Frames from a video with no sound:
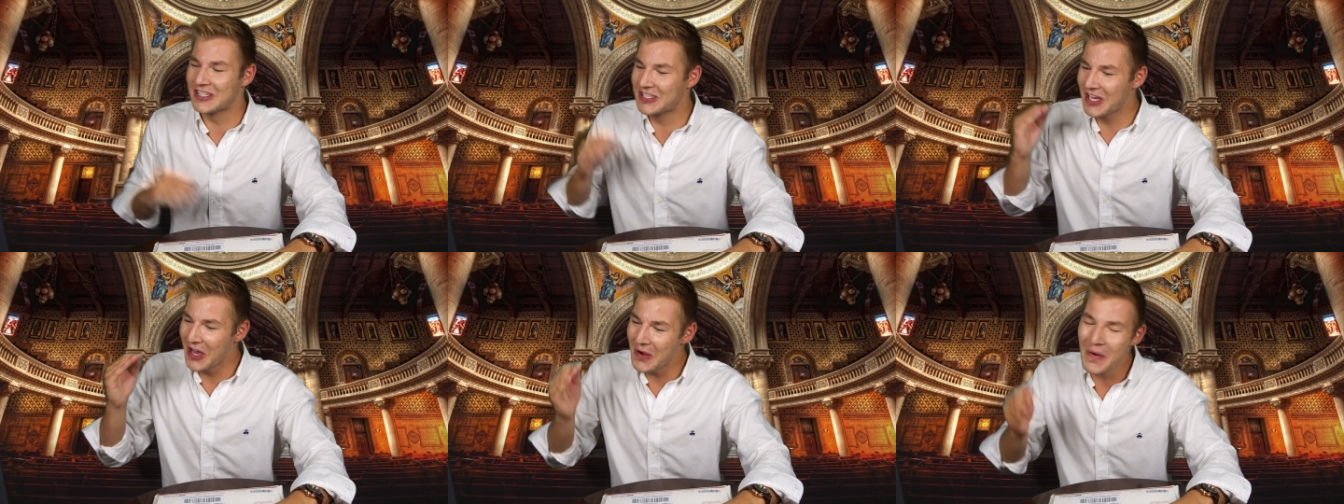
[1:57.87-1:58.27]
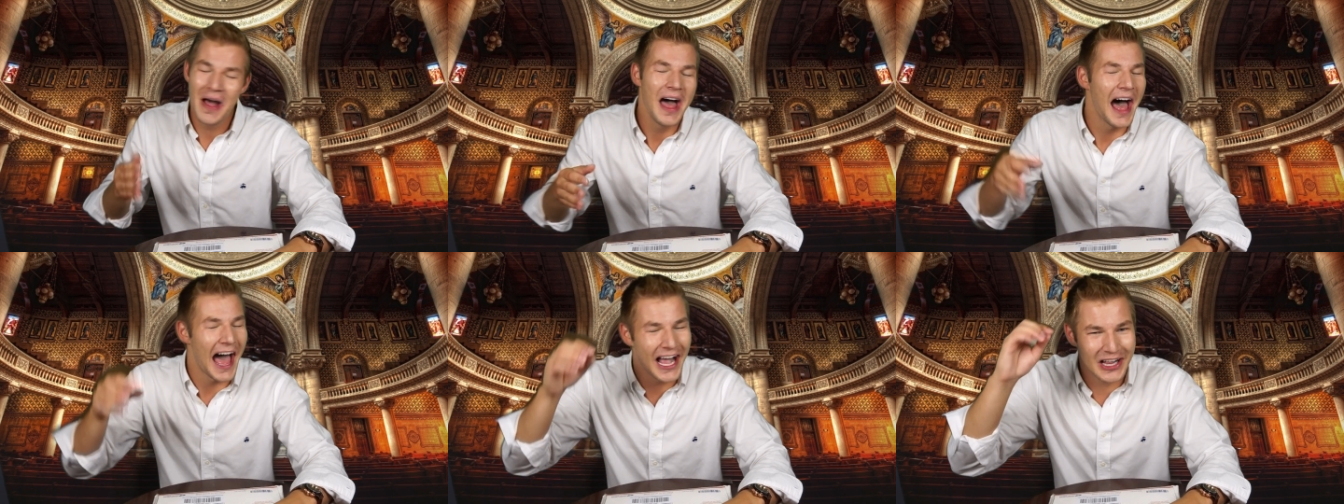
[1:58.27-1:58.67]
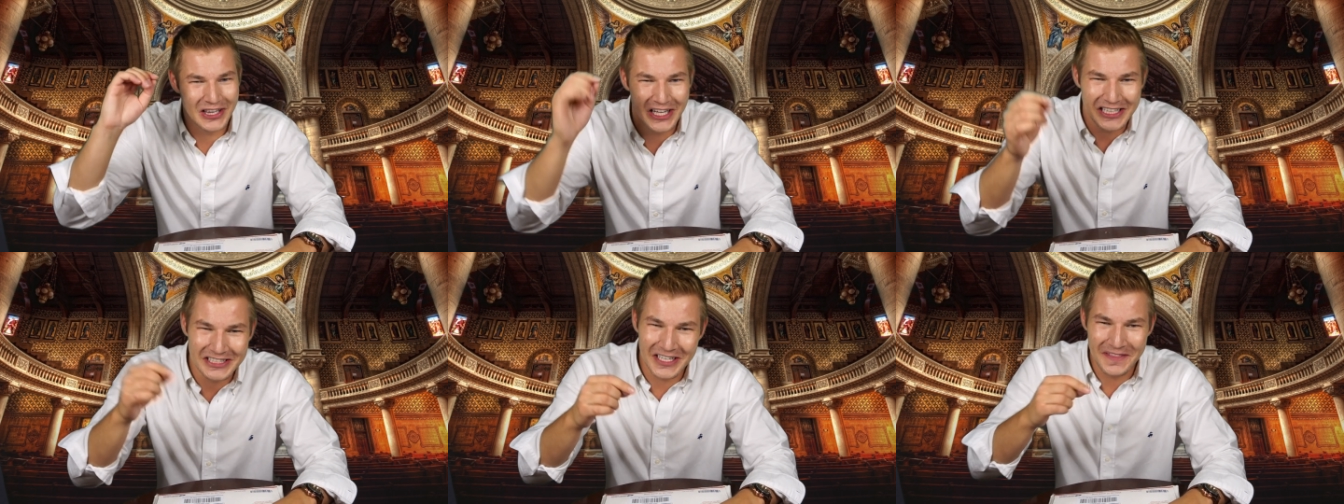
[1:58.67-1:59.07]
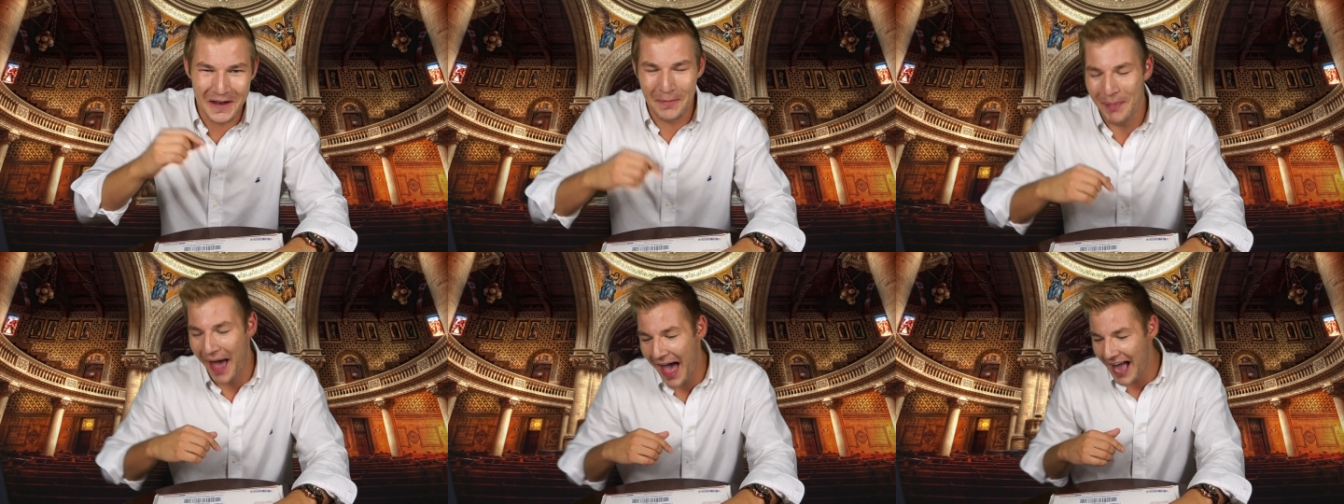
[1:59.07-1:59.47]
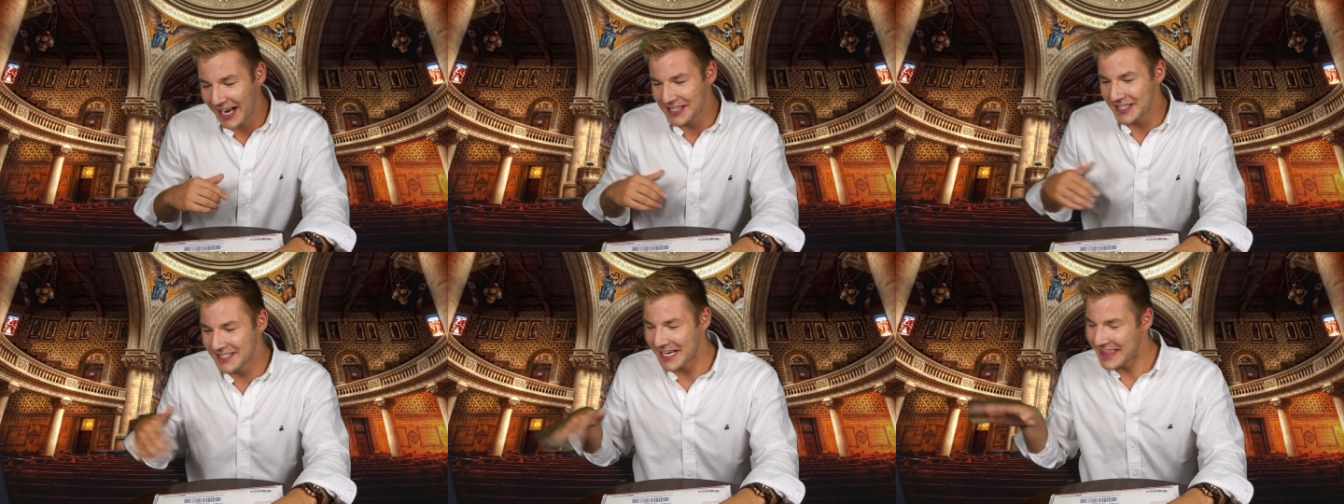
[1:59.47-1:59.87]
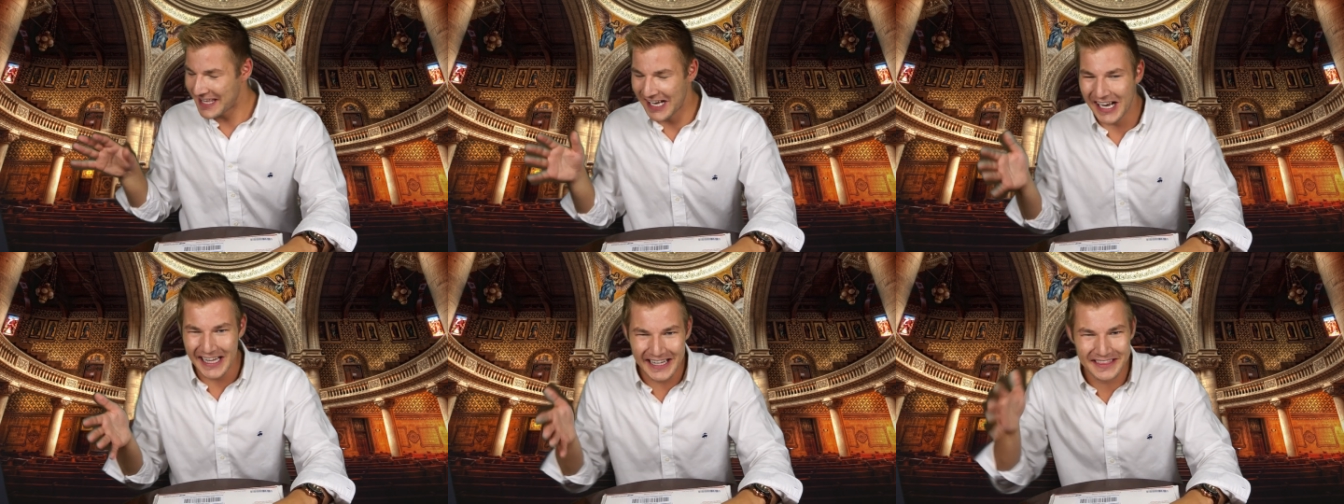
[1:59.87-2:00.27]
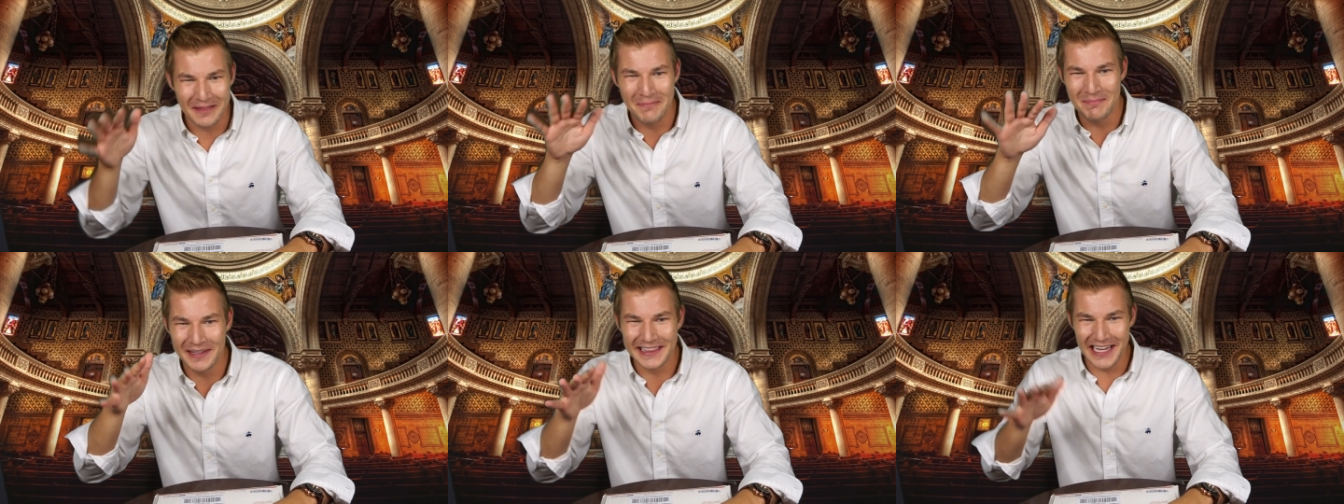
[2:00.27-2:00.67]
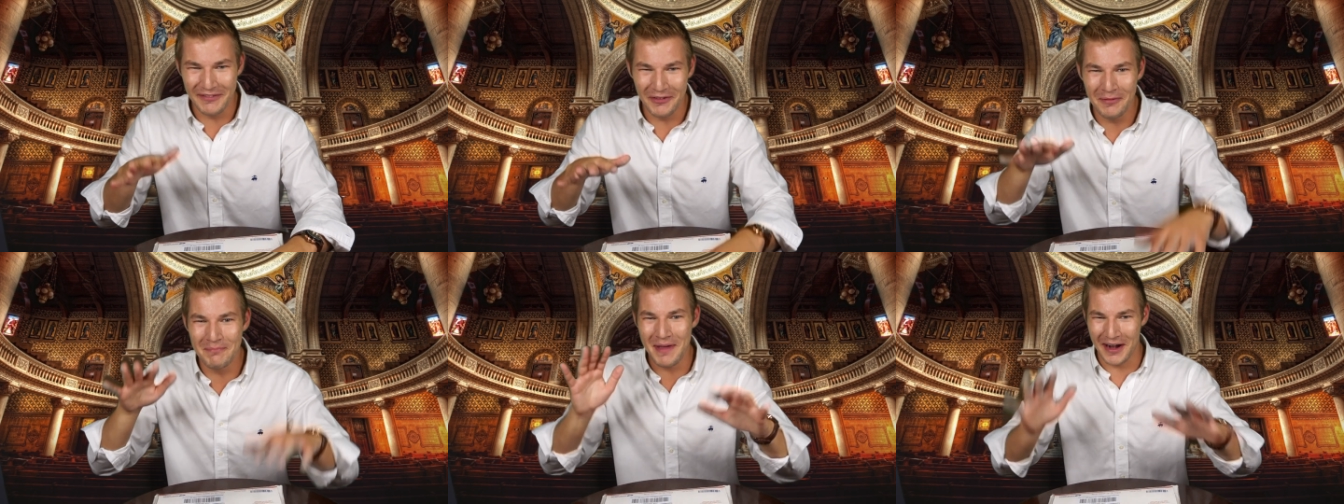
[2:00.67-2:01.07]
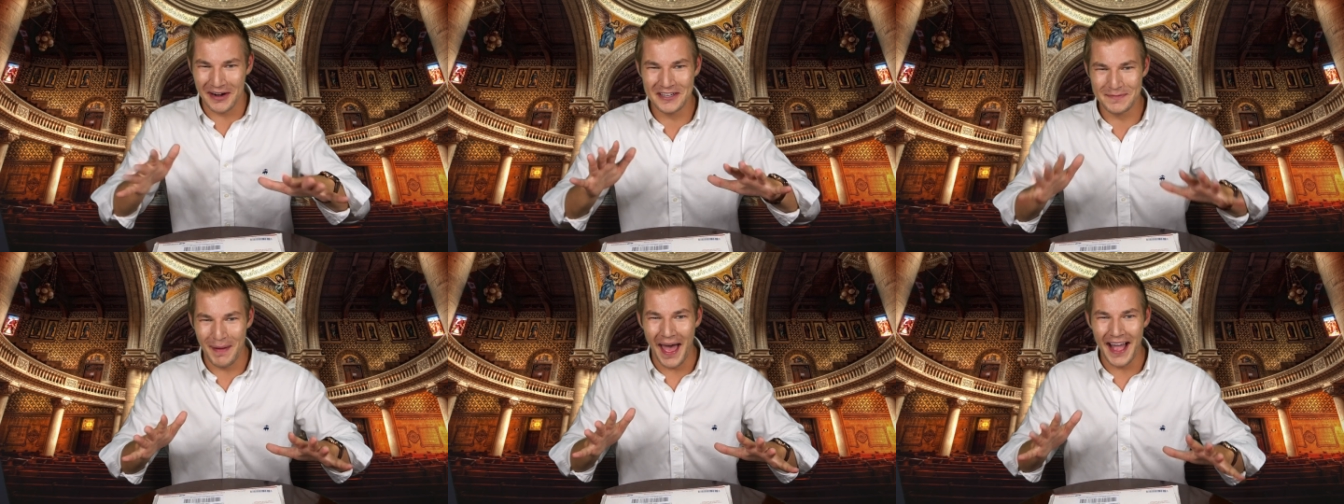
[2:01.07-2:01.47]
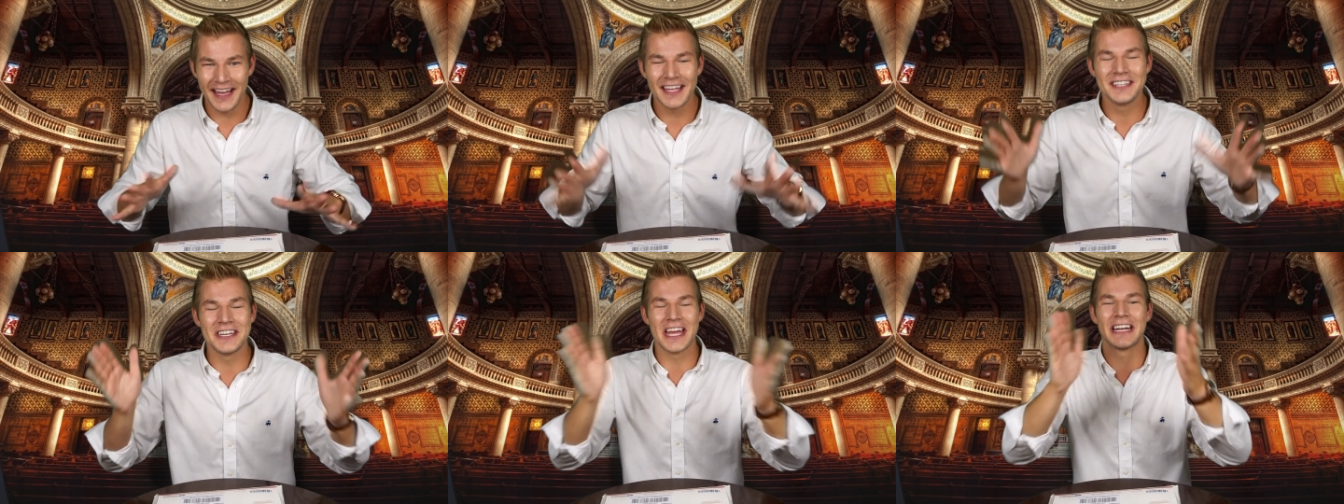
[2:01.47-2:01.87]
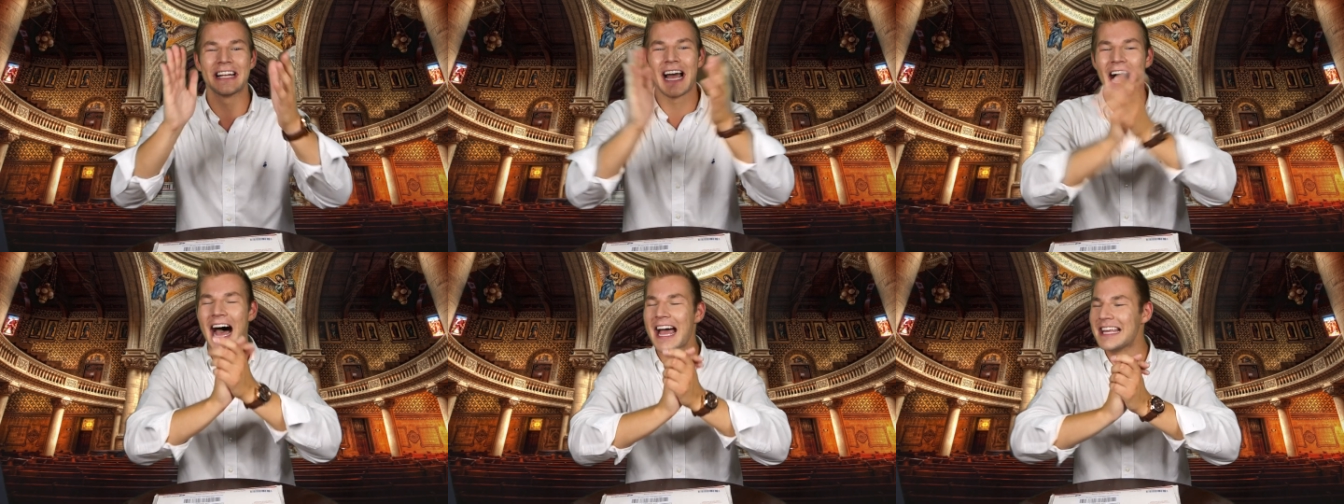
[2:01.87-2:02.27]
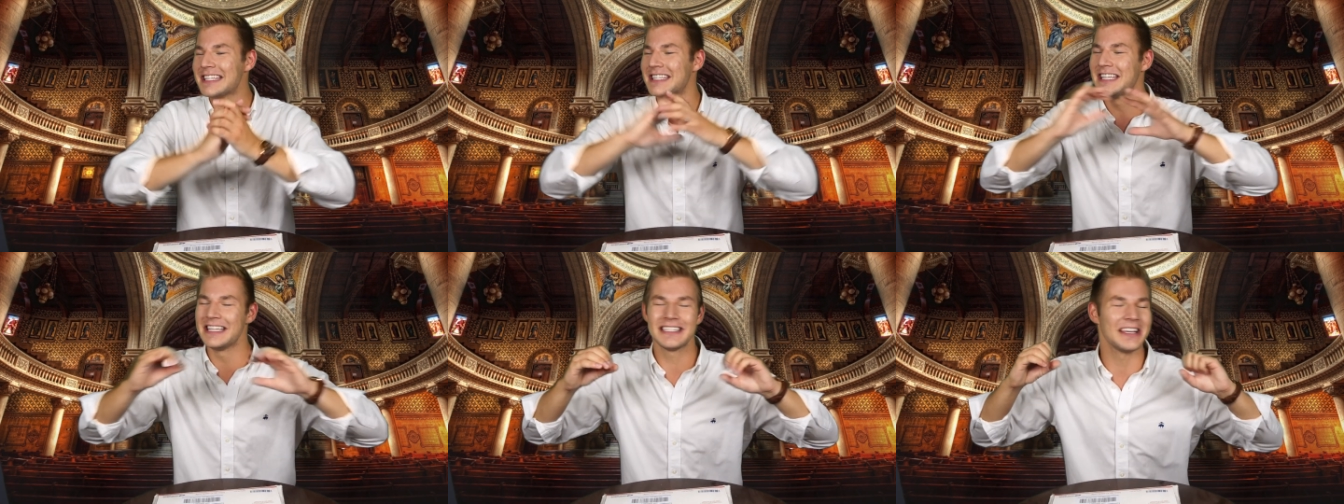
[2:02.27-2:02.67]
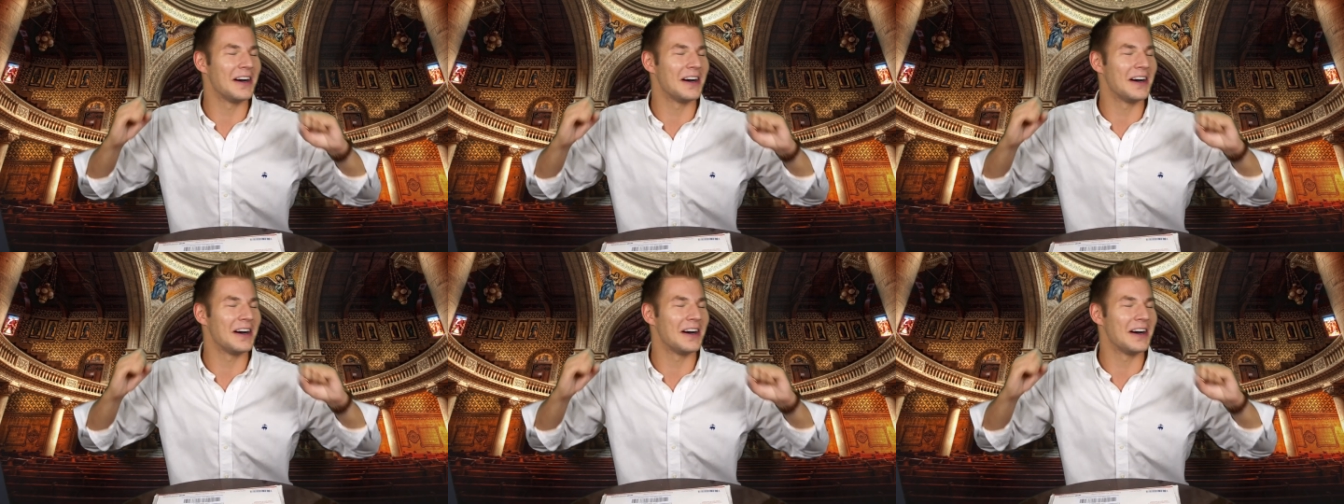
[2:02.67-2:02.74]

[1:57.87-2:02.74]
So I clicked on their packages and I think I got like the mid-level marriage package and guys, this